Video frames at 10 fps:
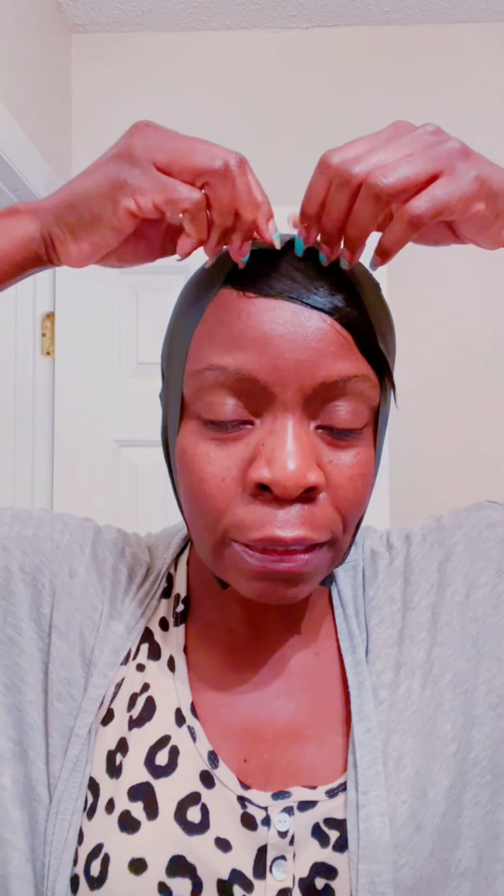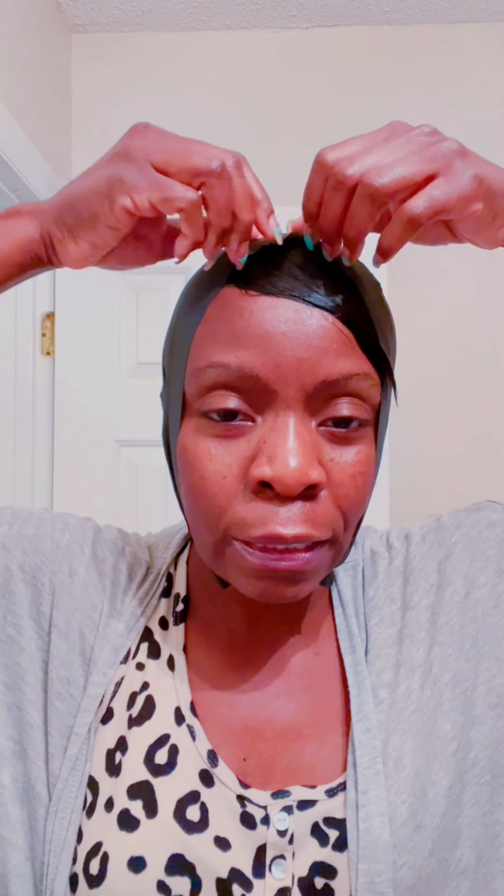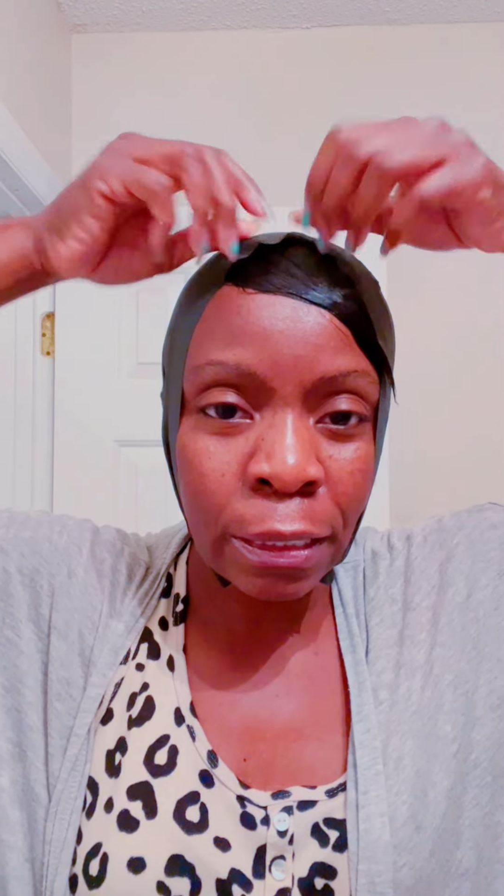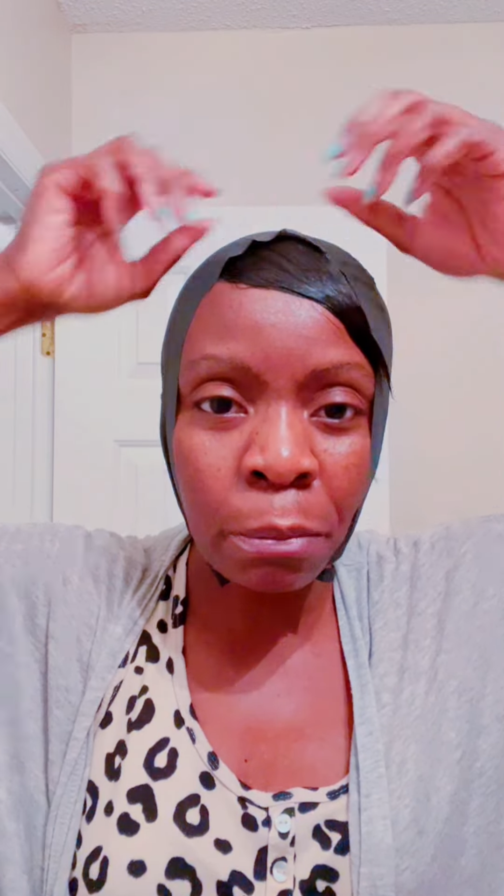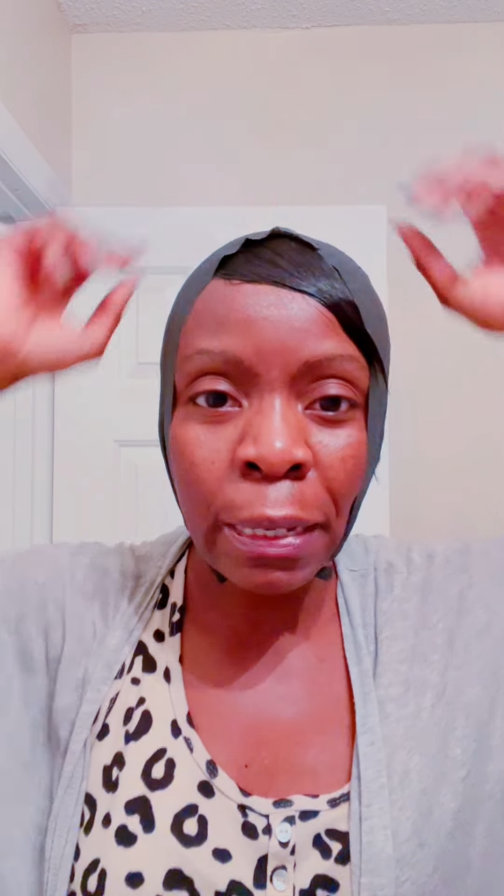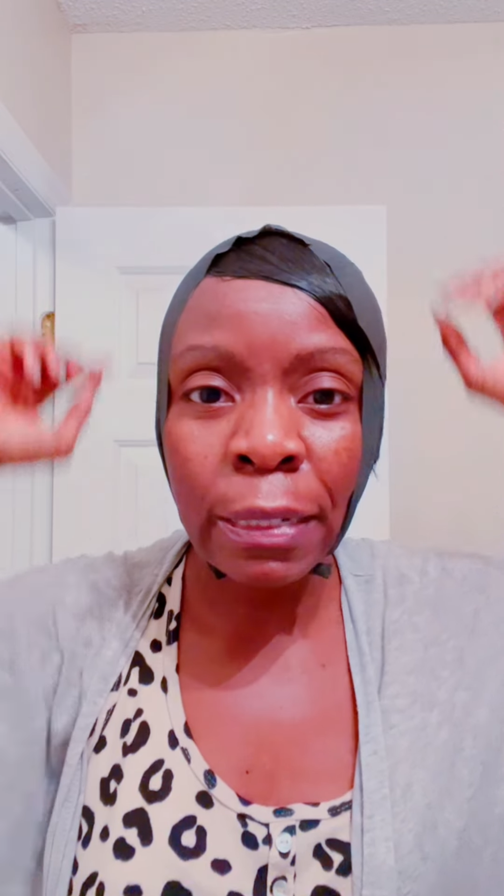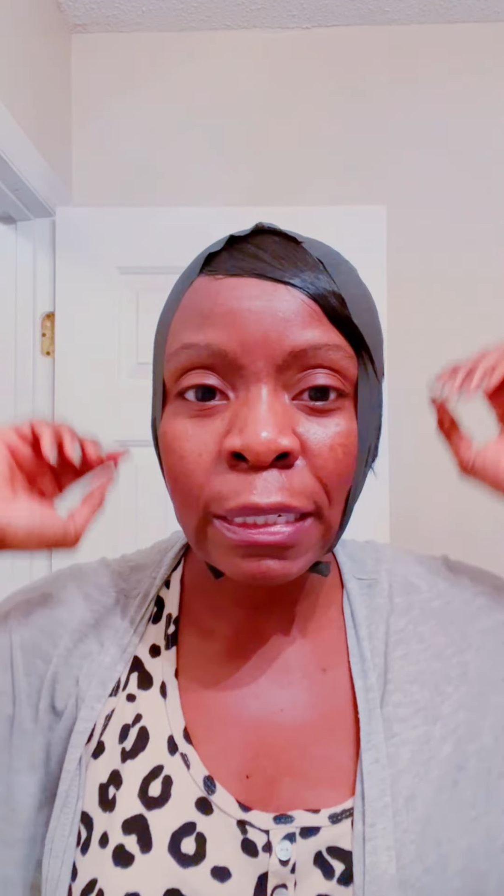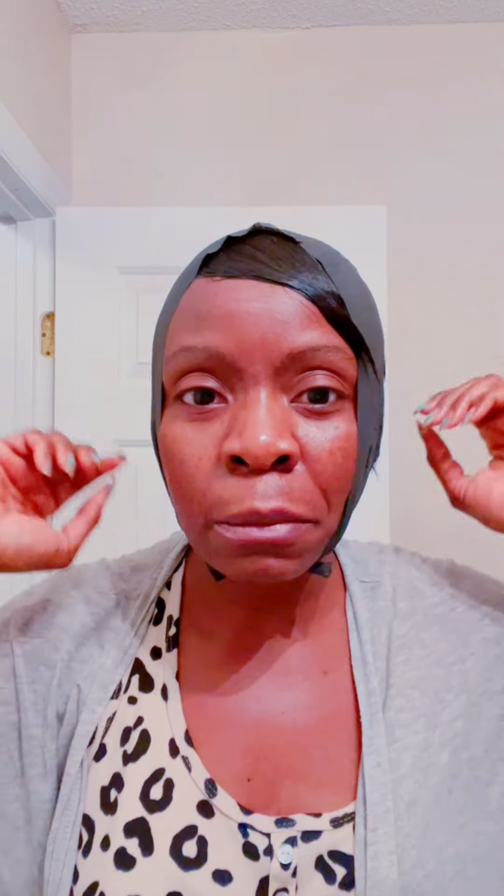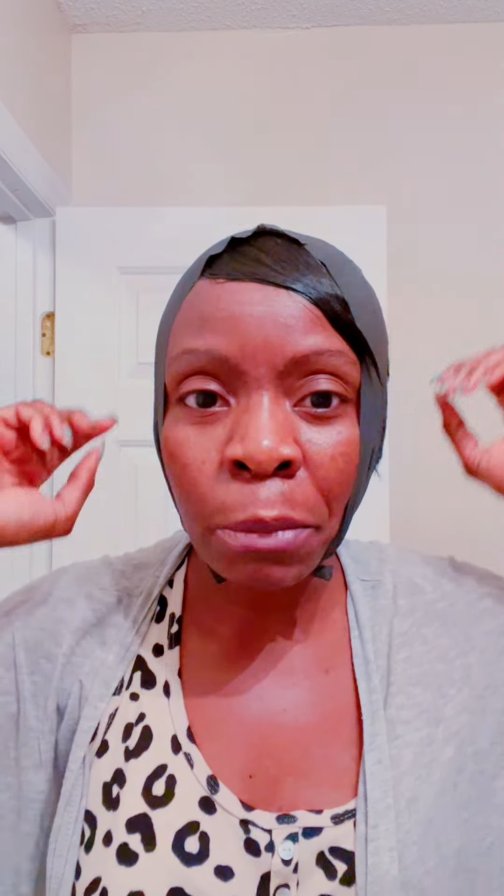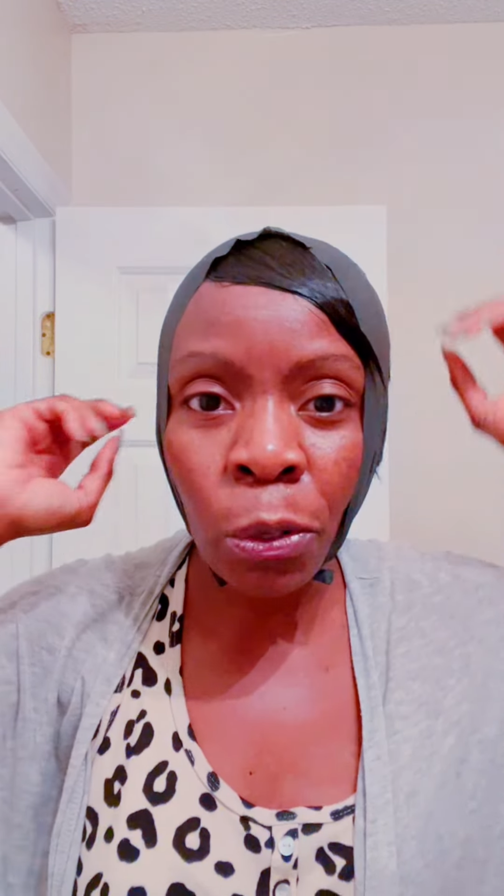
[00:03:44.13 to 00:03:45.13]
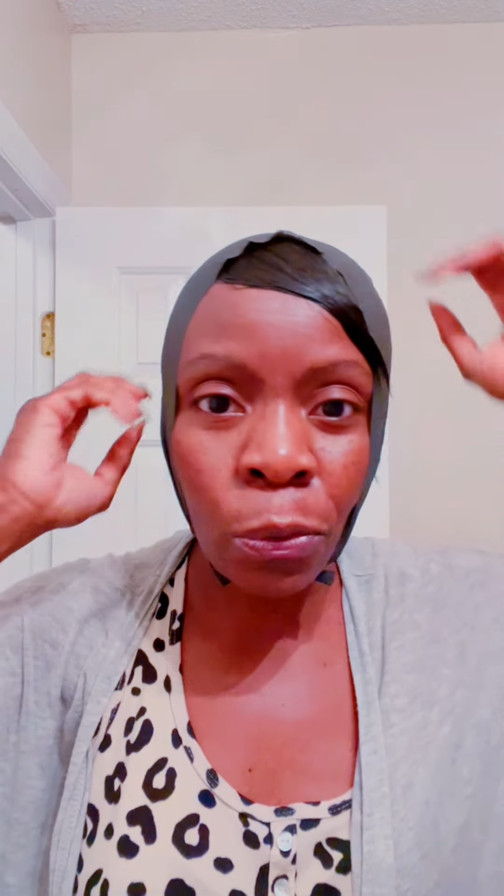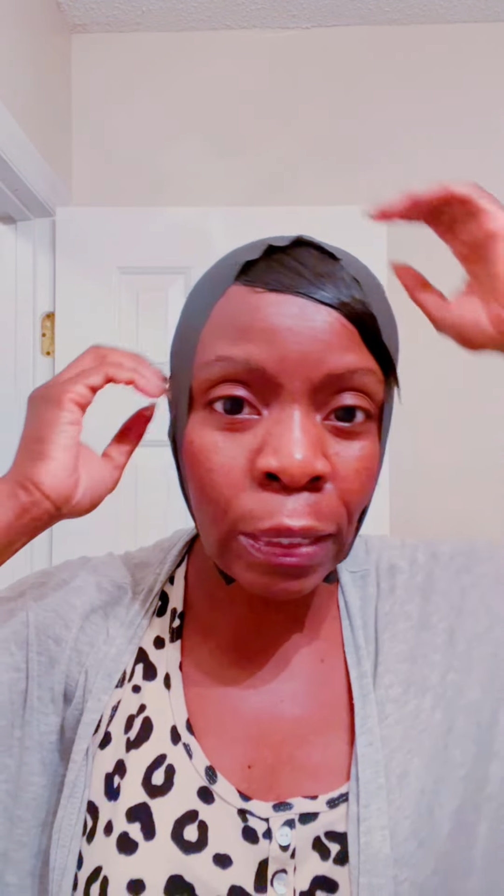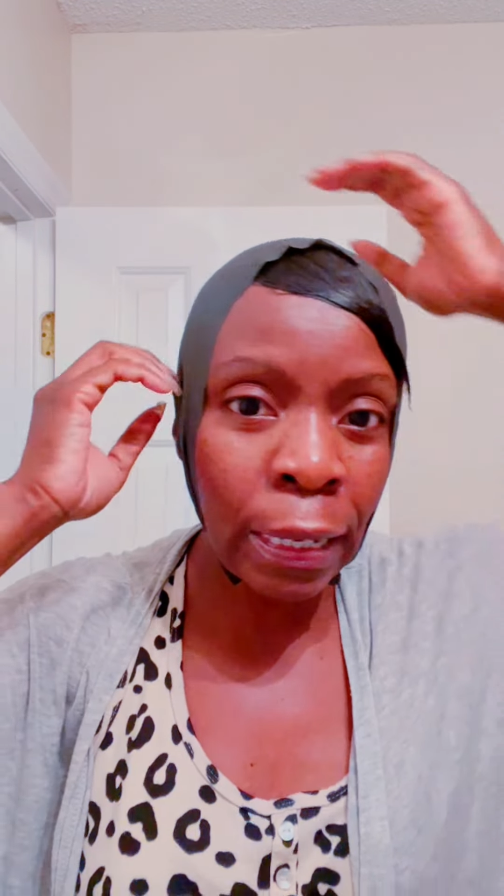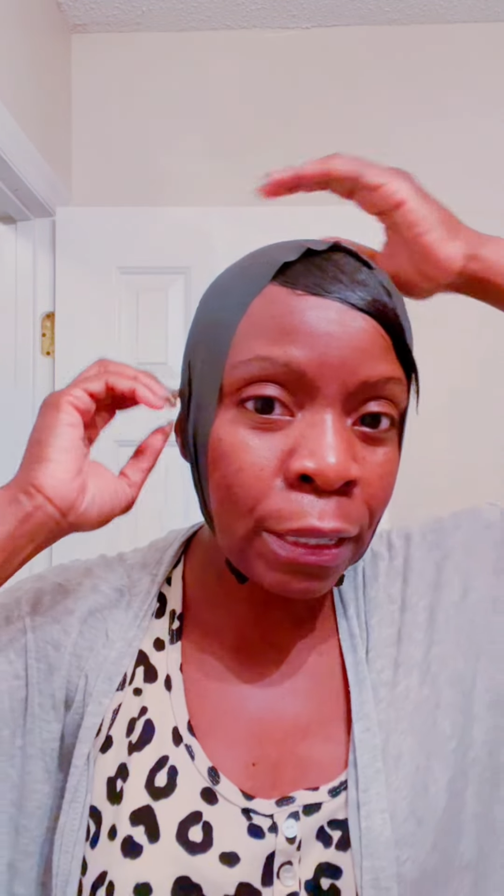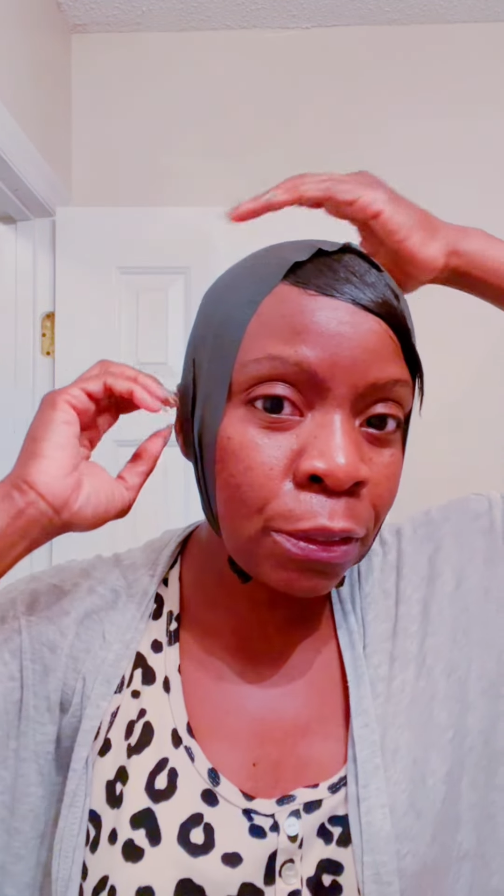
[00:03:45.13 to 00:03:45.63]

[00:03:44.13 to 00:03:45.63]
It's about this mold and how